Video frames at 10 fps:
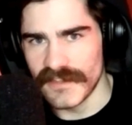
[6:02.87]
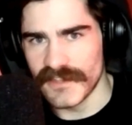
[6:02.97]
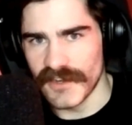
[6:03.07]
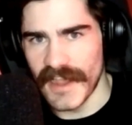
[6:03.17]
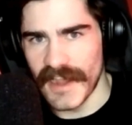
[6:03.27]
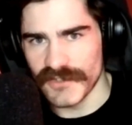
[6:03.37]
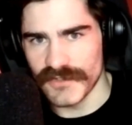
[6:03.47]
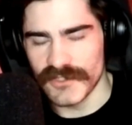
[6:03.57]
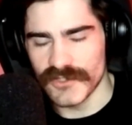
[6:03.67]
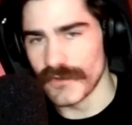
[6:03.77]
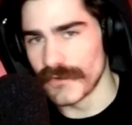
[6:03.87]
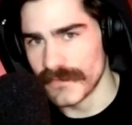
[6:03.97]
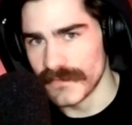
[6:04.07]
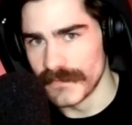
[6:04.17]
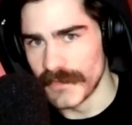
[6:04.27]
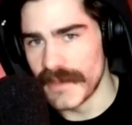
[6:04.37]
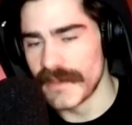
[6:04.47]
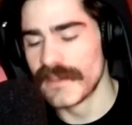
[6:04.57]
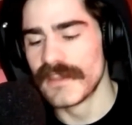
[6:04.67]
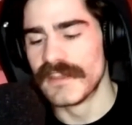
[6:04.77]
things that are actually true,
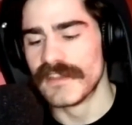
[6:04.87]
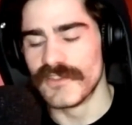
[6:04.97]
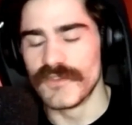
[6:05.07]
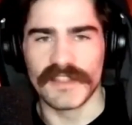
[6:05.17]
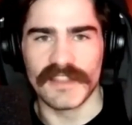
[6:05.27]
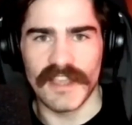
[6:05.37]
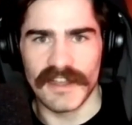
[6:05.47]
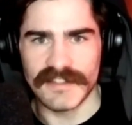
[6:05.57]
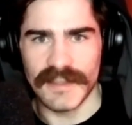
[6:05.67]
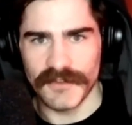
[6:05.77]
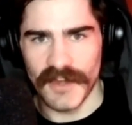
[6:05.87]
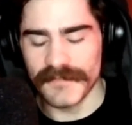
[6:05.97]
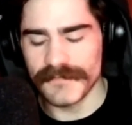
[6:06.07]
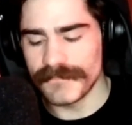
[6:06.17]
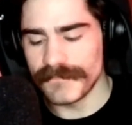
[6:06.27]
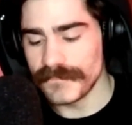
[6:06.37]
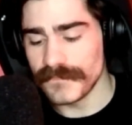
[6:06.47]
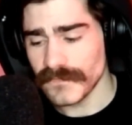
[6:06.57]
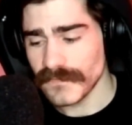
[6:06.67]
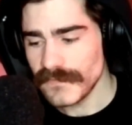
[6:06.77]
but you get the concept, right?
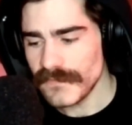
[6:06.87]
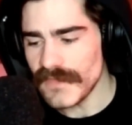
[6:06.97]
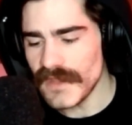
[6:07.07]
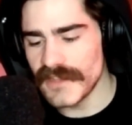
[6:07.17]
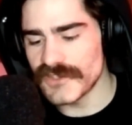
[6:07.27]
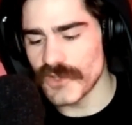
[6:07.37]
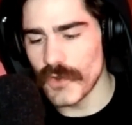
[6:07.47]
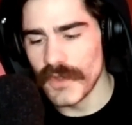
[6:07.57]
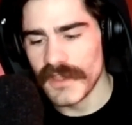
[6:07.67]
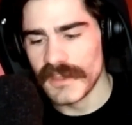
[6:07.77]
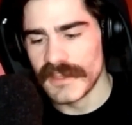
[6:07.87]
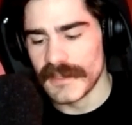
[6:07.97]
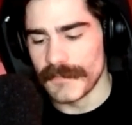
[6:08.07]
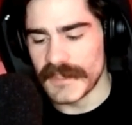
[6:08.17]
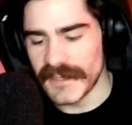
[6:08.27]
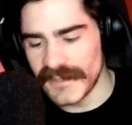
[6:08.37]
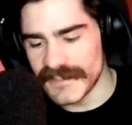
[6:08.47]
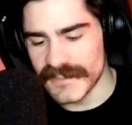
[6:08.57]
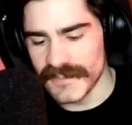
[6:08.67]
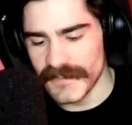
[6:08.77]
And so
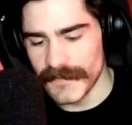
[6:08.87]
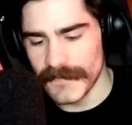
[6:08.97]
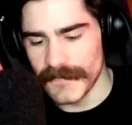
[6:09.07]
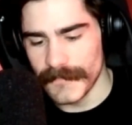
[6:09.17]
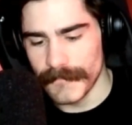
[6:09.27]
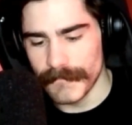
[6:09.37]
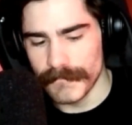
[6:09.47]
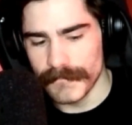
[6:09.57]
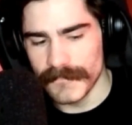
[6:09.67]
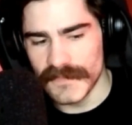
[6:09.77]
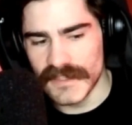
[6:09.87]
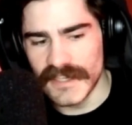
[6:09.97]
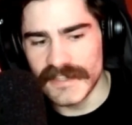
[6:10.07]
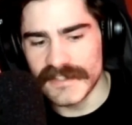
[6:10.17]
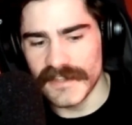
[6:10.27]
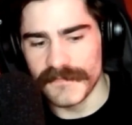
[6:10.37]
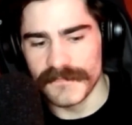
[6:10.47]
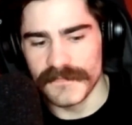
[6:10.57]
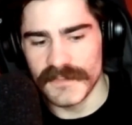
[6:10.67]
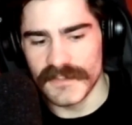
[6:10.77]
because kids
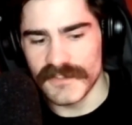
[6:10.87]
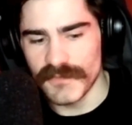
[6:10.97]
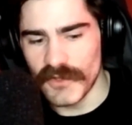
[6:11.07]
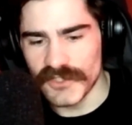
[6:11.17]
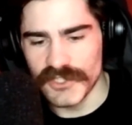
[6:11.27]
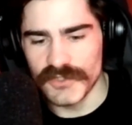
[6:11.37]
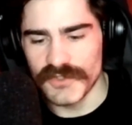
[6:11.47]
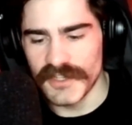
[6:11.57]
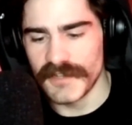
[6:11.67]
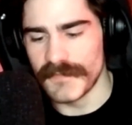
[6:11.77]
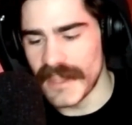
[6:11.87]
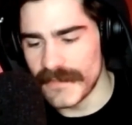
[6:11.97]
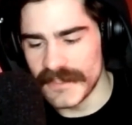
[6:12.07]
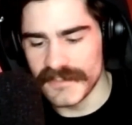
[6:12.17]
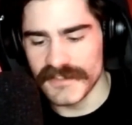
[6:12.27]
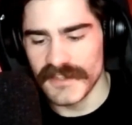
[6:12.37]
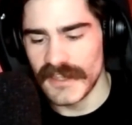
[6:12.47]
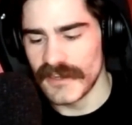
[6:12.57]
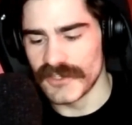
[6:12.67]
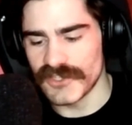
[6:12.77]
and small children and babies
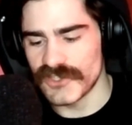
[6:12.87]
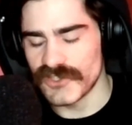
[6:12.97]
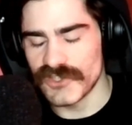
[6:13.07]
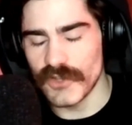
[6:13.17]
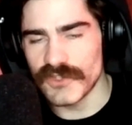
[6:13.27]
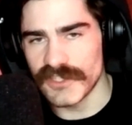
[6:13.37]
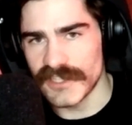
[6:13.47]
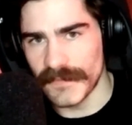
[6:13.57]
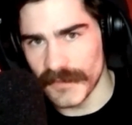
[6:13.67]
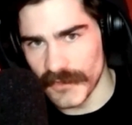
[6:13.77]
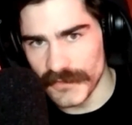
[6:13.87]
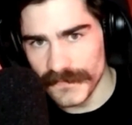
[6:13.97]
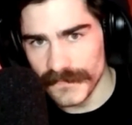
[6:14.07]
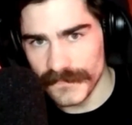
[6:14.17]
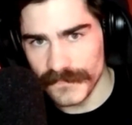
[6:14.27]
are just so susceptible,